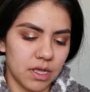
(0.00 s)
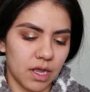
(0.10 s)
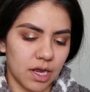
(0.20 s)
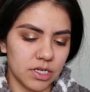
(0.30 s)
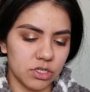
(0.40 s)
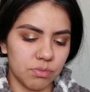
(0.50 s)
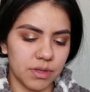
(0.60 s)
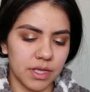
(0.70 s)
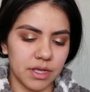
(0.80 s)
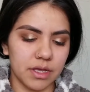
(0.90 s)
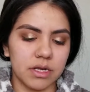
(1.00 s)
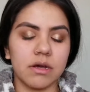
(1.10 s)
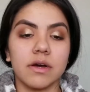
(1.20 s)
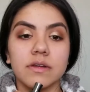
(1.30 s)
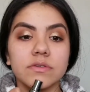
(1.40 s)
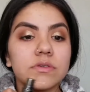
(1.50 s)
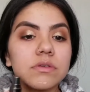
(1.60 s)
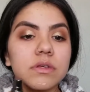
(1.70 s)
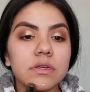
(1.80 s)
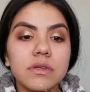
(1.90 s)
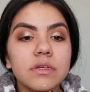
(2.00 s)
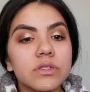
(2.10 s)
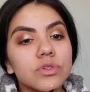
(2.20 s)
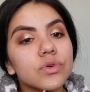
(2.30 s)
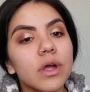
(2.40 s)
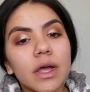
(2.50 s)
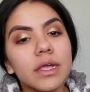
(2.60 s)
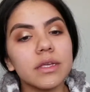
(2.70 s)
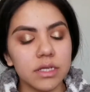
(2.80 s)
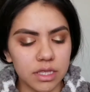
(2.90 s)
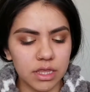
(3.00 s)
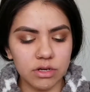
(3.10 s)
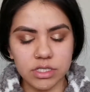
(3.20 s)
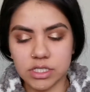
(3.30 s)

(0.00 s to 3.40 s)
I do plan on trying, there's